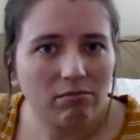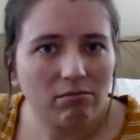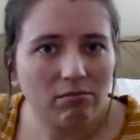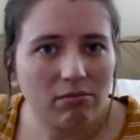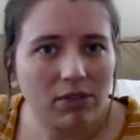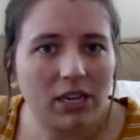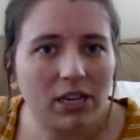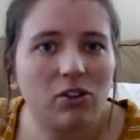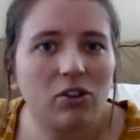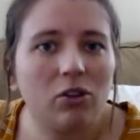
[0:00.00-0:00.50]

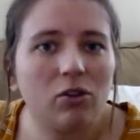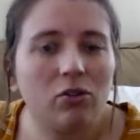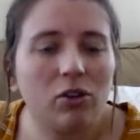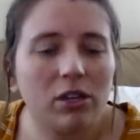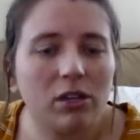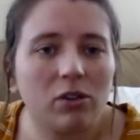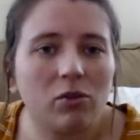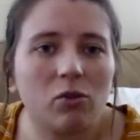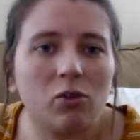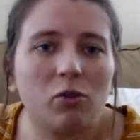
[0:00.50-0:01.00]
Because
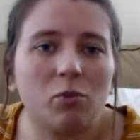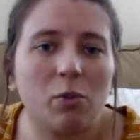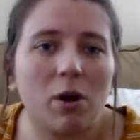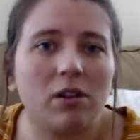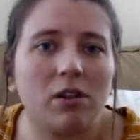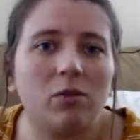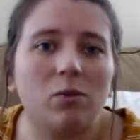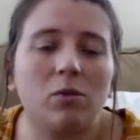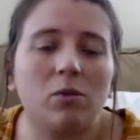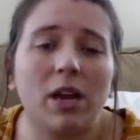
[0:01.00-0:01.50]
Eugenia's
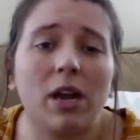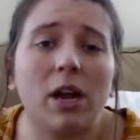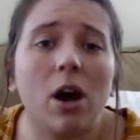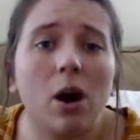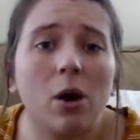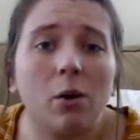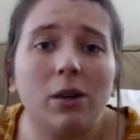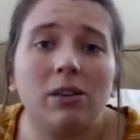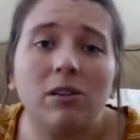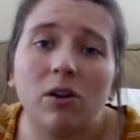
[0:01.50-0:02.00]
response was like,
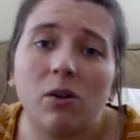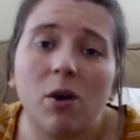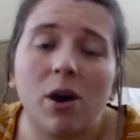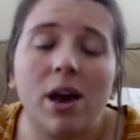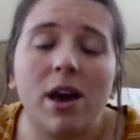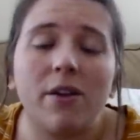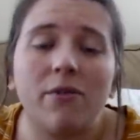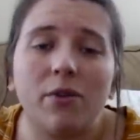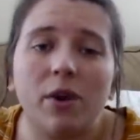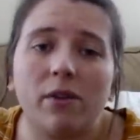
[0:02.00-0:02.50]
oh, it's
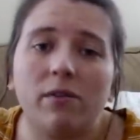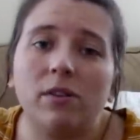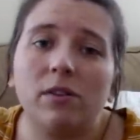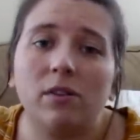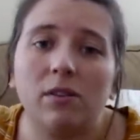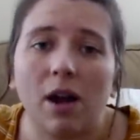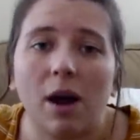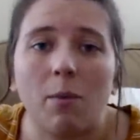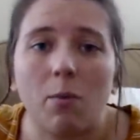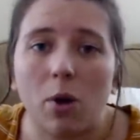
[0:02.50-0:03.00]
okay if you have to
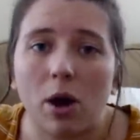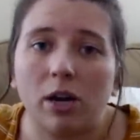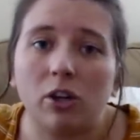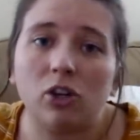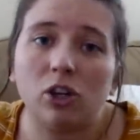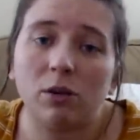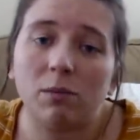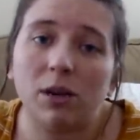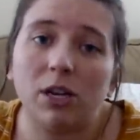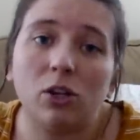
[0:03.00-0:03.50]
stop
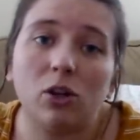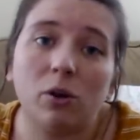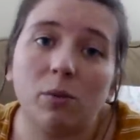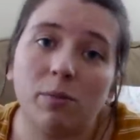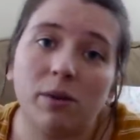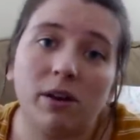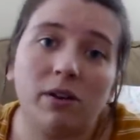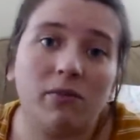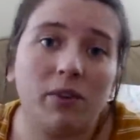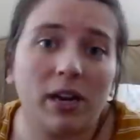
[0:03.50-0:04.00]
watching me. Don't
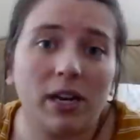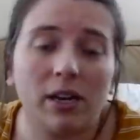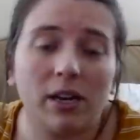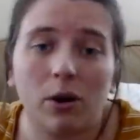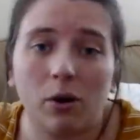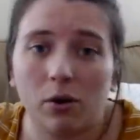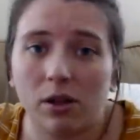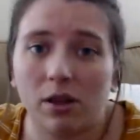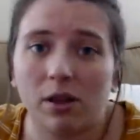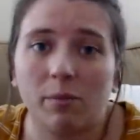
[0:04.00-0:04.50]
be afraid to
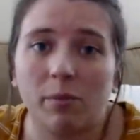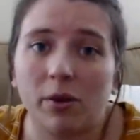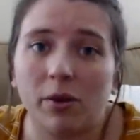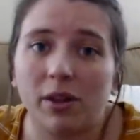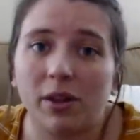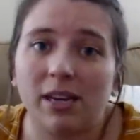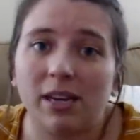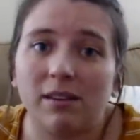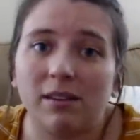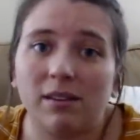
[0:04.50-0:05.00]
go to the
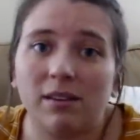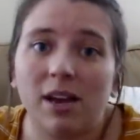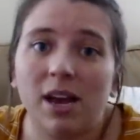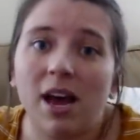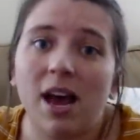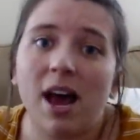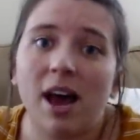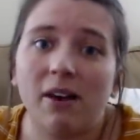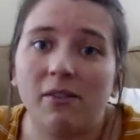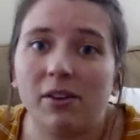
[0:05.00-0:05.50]
police.
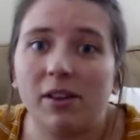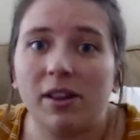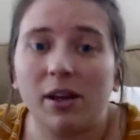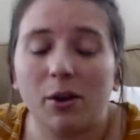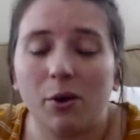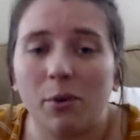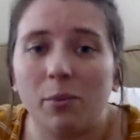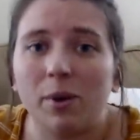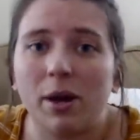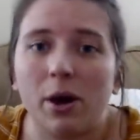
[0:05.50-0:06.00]

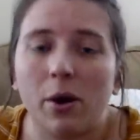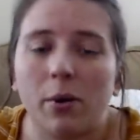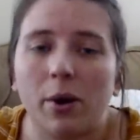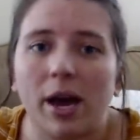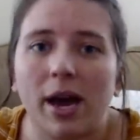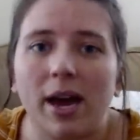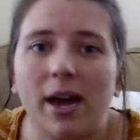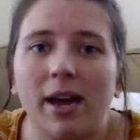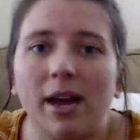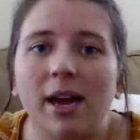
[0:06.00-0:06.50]
Everything will be
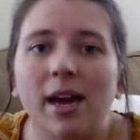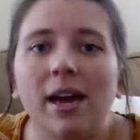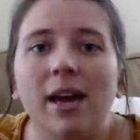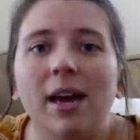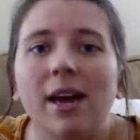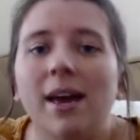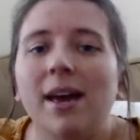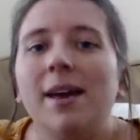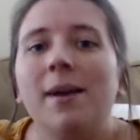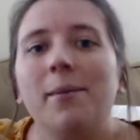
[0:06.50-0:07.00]
okay.
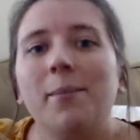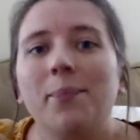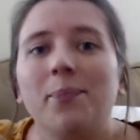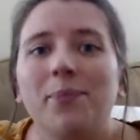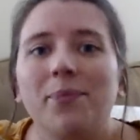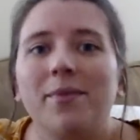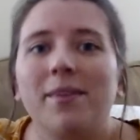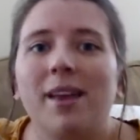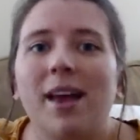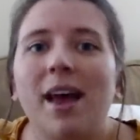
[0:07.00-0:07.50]

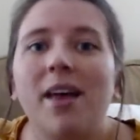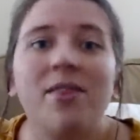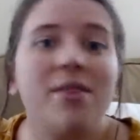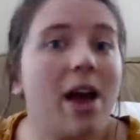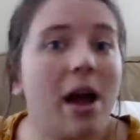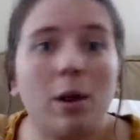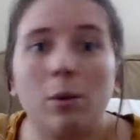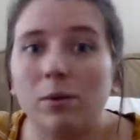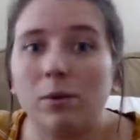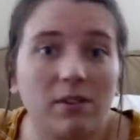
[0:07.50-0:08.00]
And
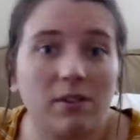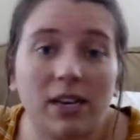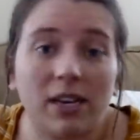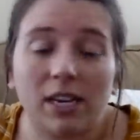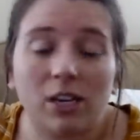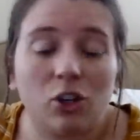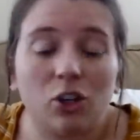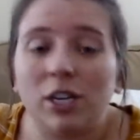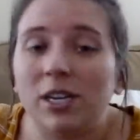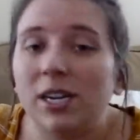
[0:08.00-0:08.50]
that was
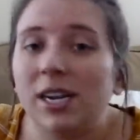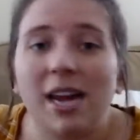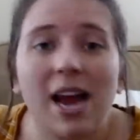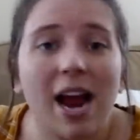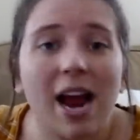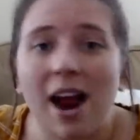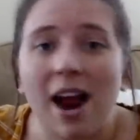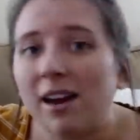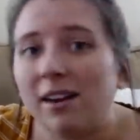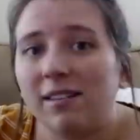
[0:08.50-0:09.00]
it. She didn't
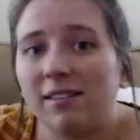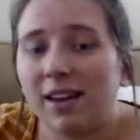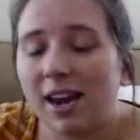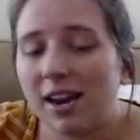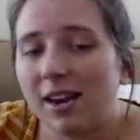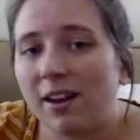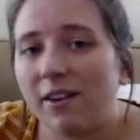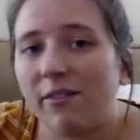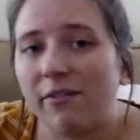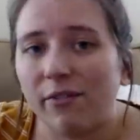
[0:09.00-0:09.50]
ask
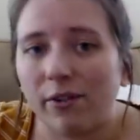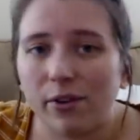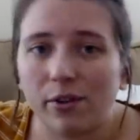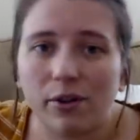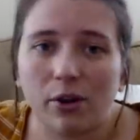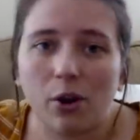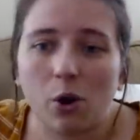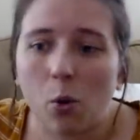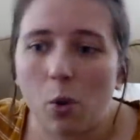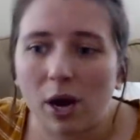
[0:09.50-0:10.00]
any
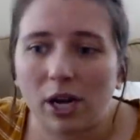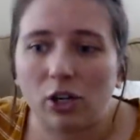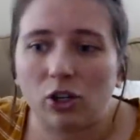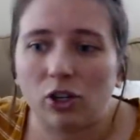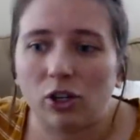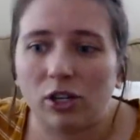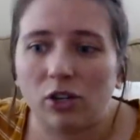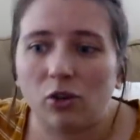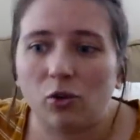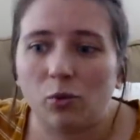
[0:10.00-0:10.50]
further
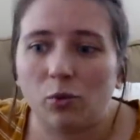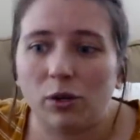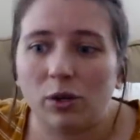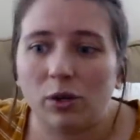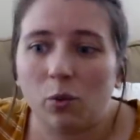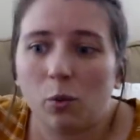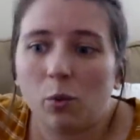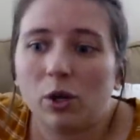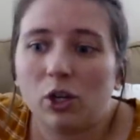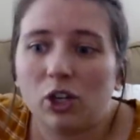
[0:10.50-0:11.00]
questions,
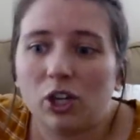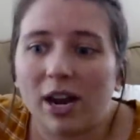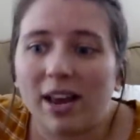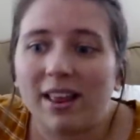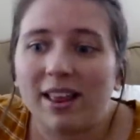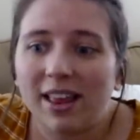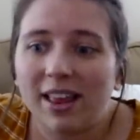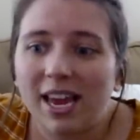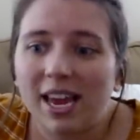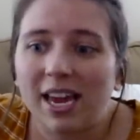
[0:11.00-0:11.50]
which I
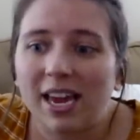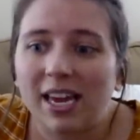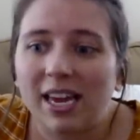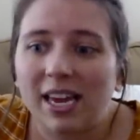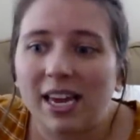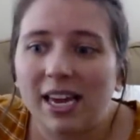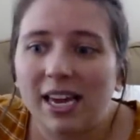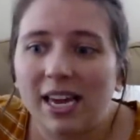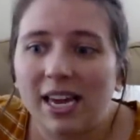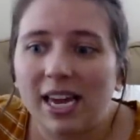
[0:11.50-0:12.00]
think
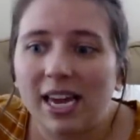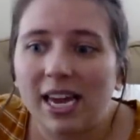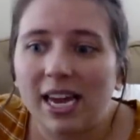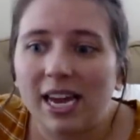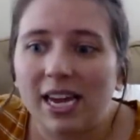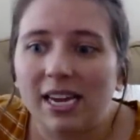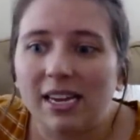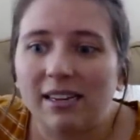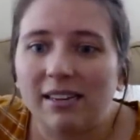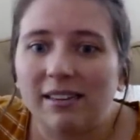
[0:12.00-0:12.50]

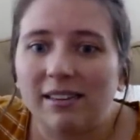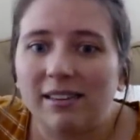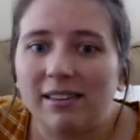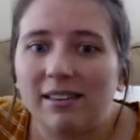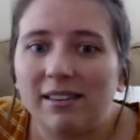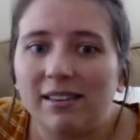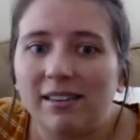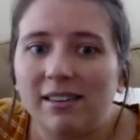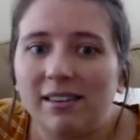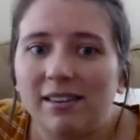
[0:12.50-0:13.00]

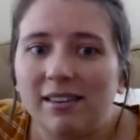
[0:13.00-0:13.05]
is